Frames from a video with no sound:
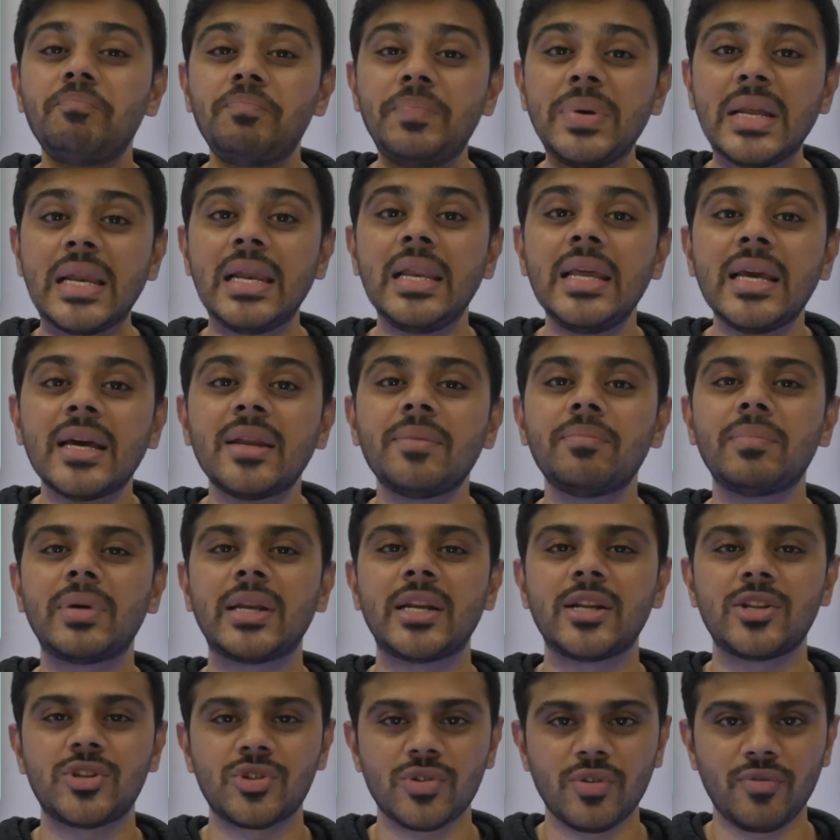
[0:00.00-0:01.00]
billion
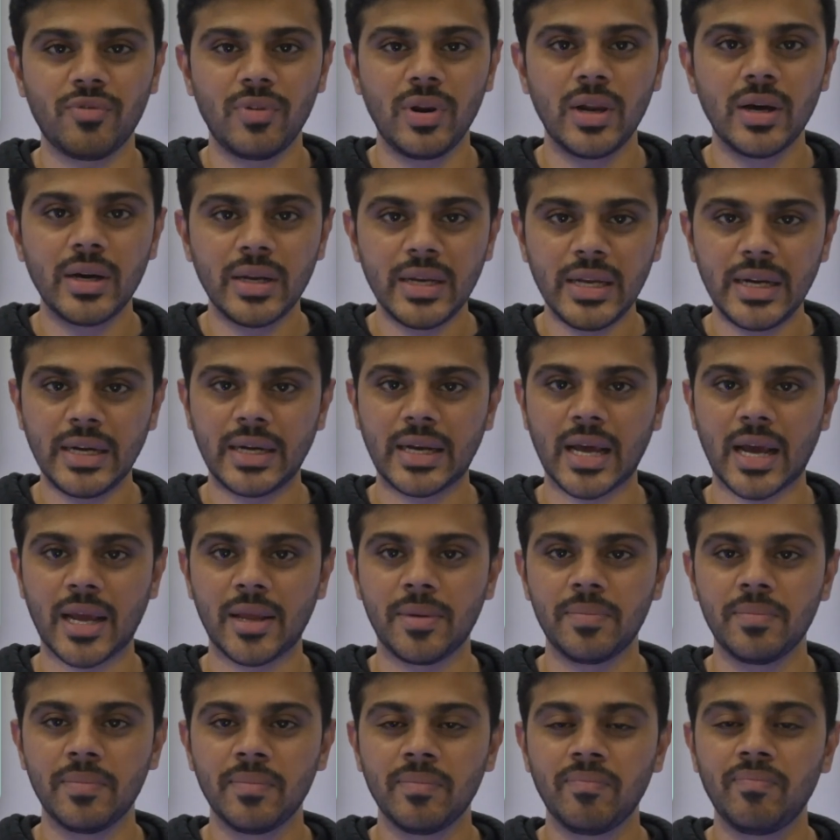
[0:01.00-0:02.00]
minutes of learning time,
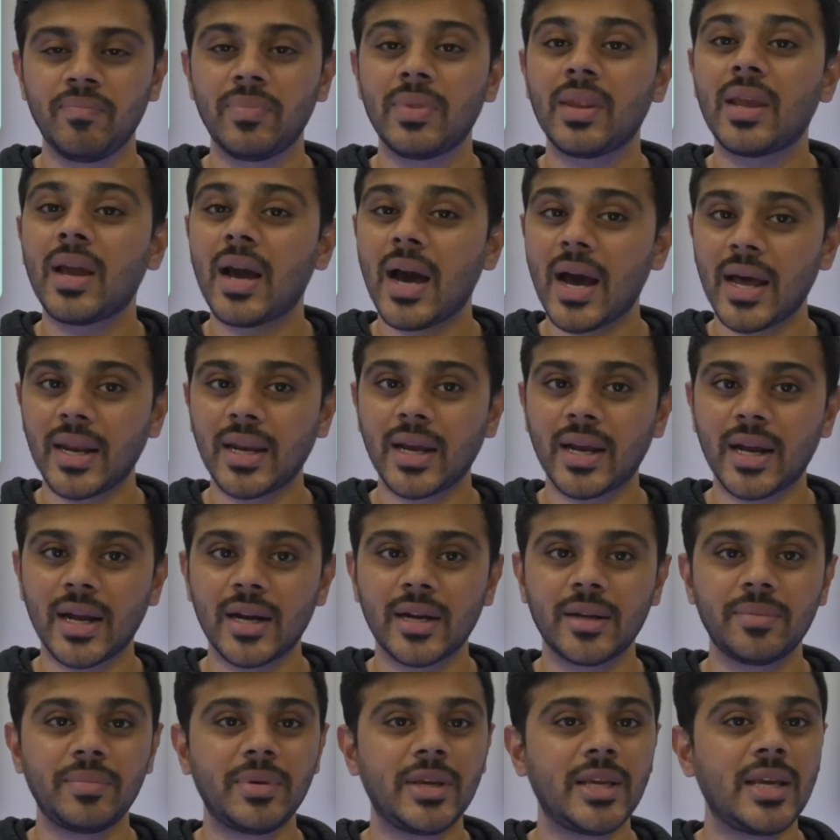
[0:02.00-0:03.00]
Khan
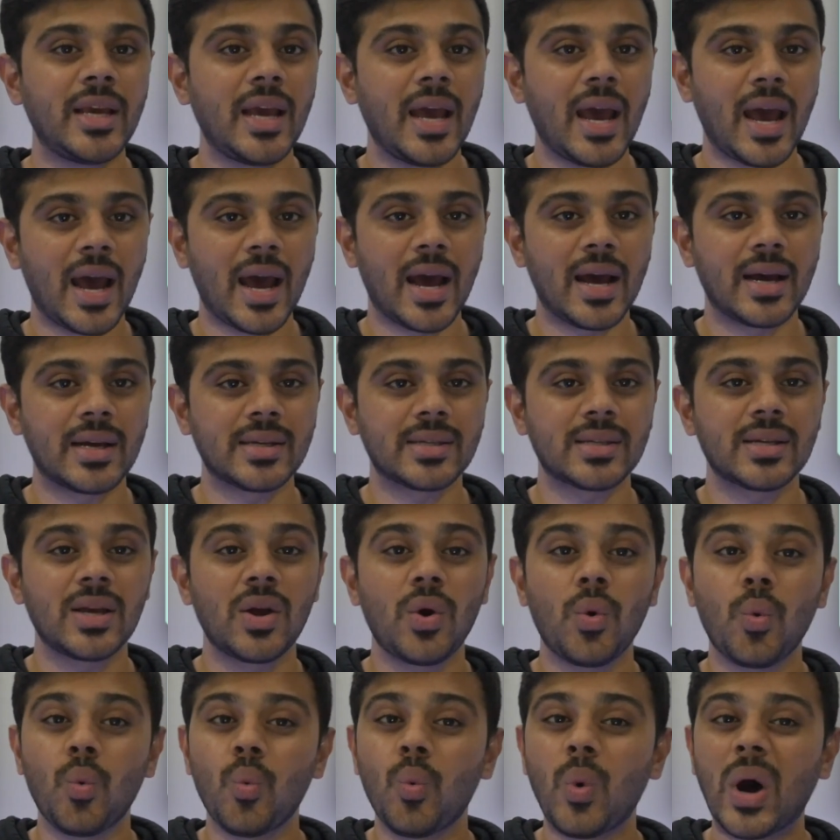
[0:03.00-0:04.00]
Academy has
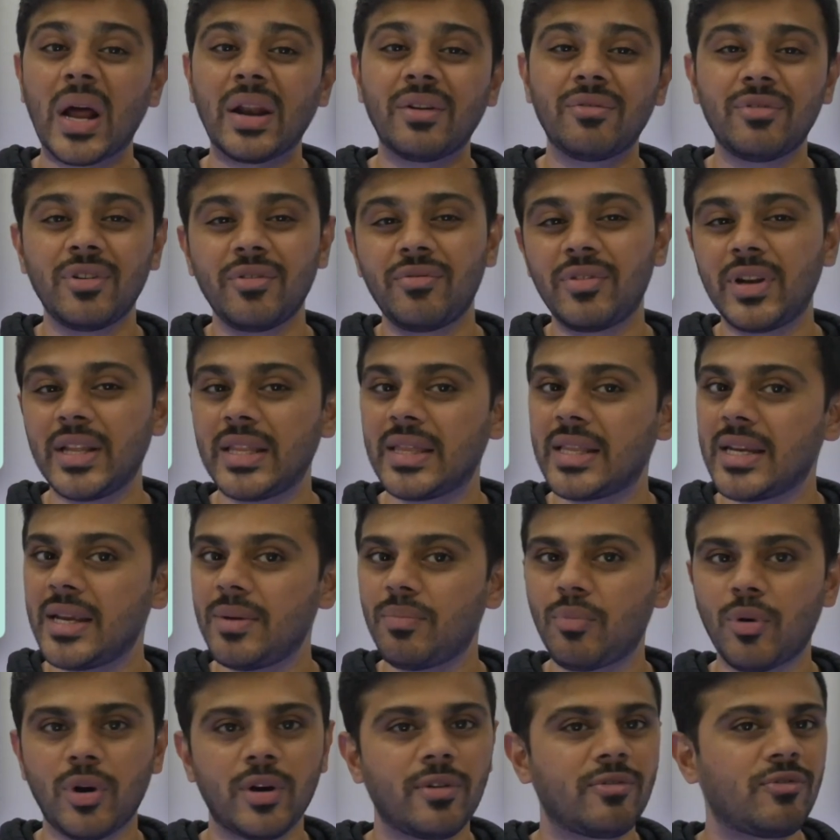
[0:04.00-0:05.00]

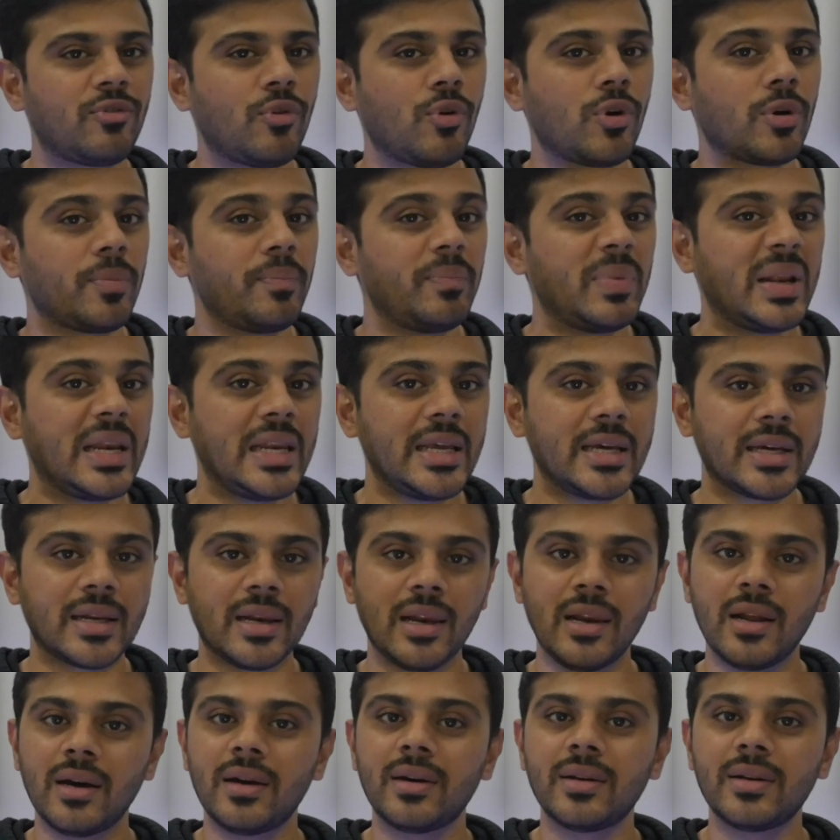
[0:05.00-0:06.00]
153.4 million
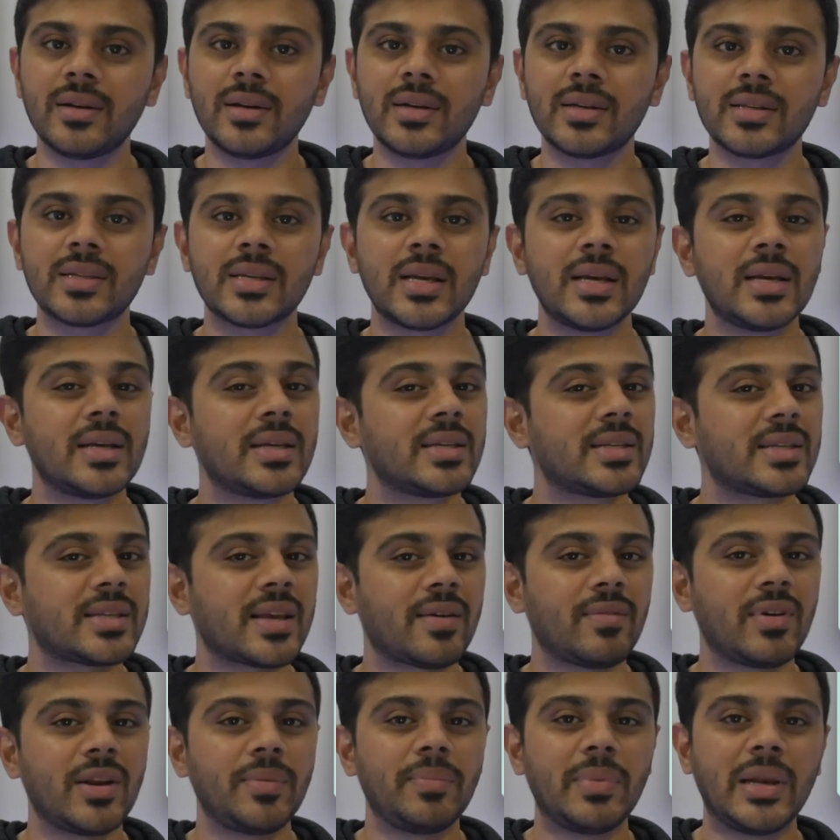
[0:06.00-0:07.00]
learners,
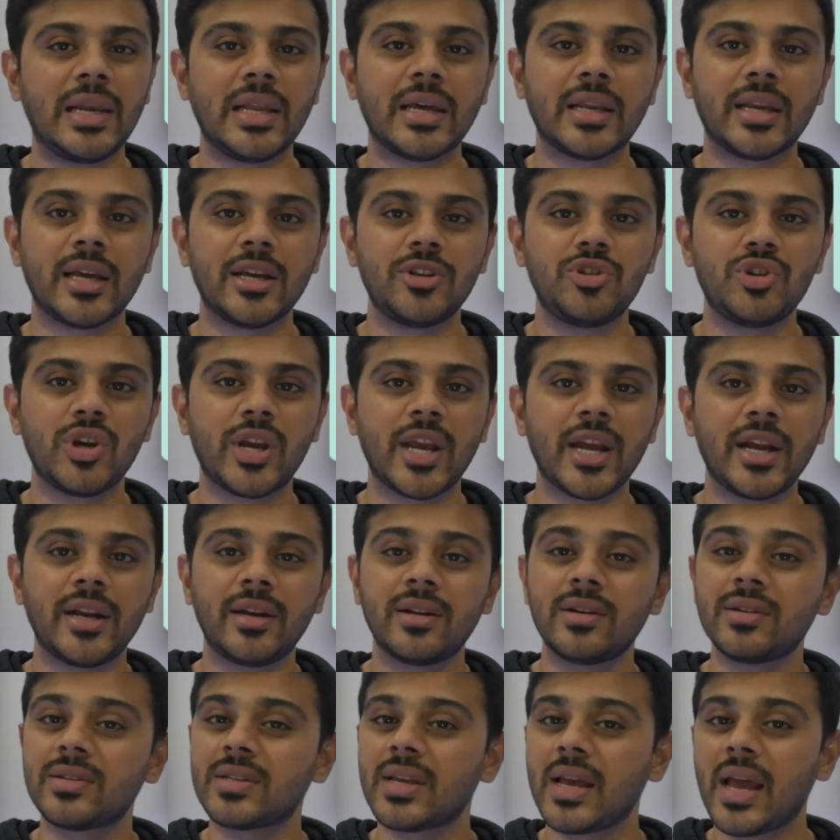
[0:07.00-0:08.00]
7 million
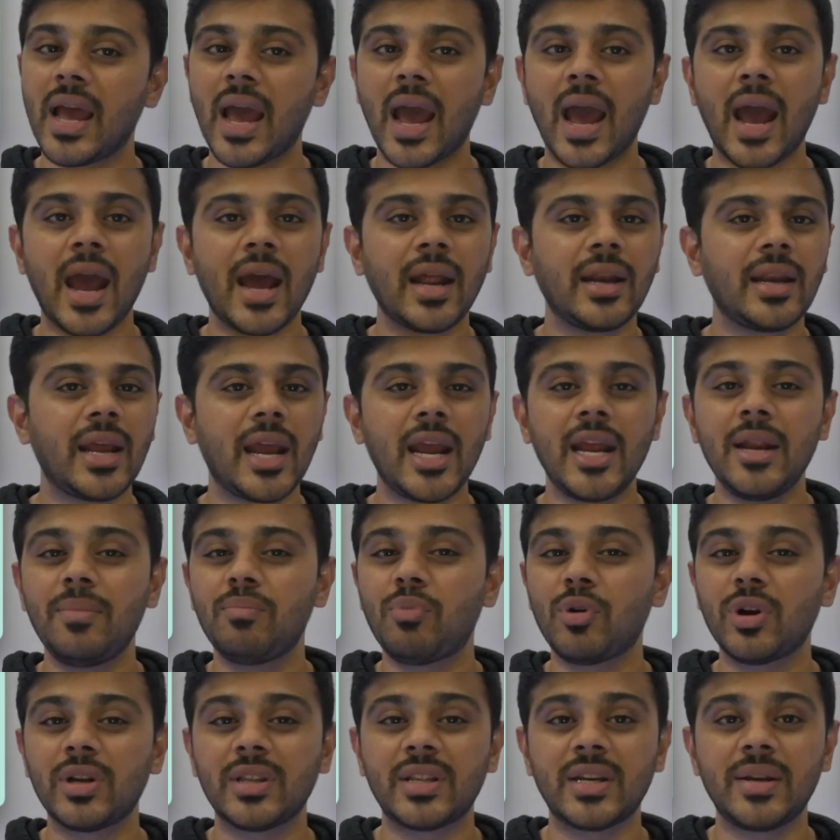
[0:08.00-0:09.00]
educators, and
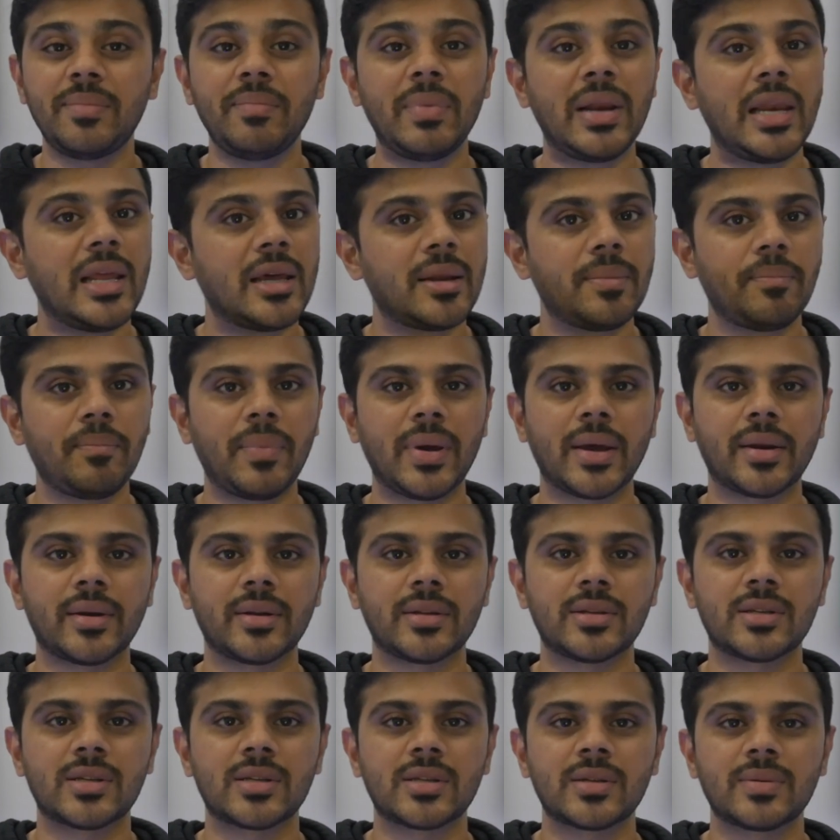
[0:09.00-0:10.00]
8.3 million
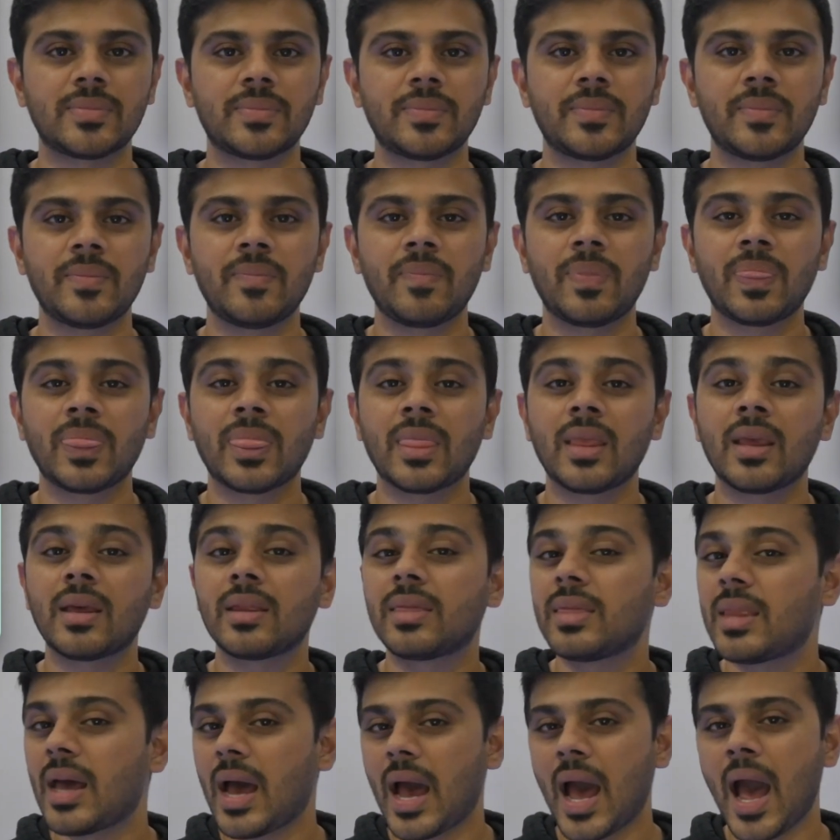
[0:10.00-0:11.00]
parents.
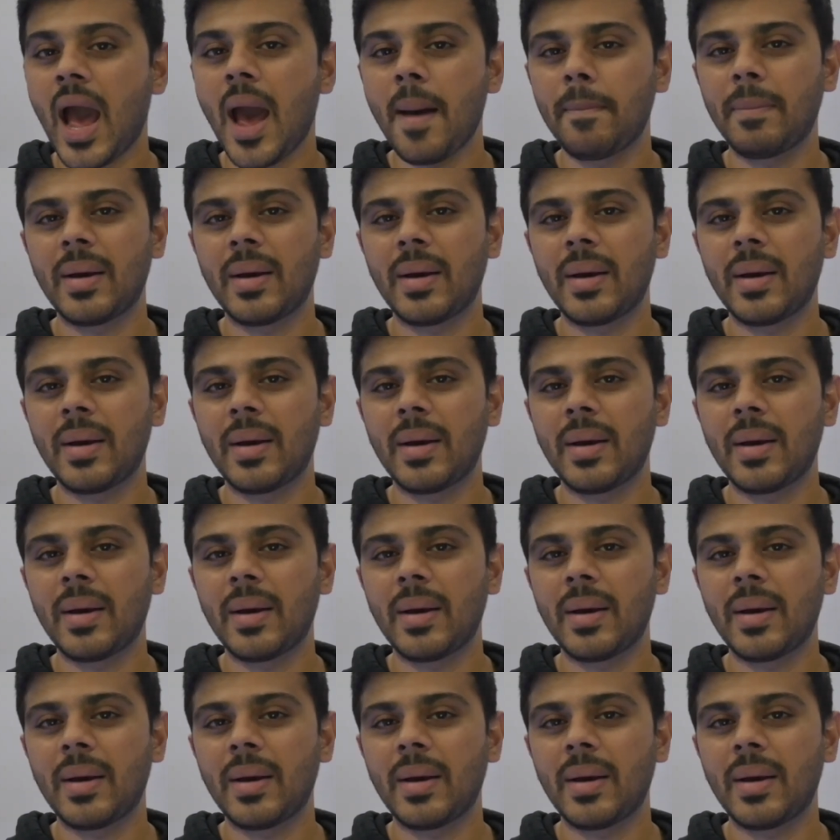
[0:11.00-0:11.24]
The app